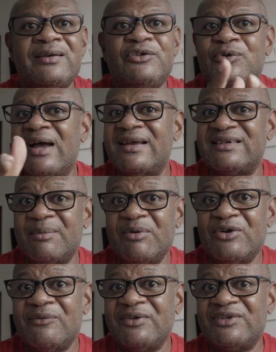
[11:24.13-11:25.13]
You guys let
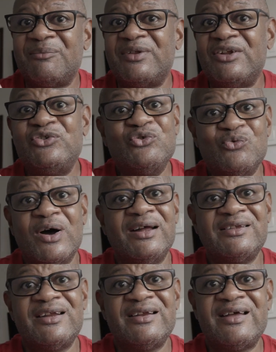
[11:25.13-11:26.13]
me know if there's something that you
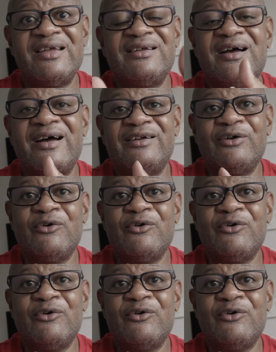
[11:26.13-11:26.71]
want in a Nikon,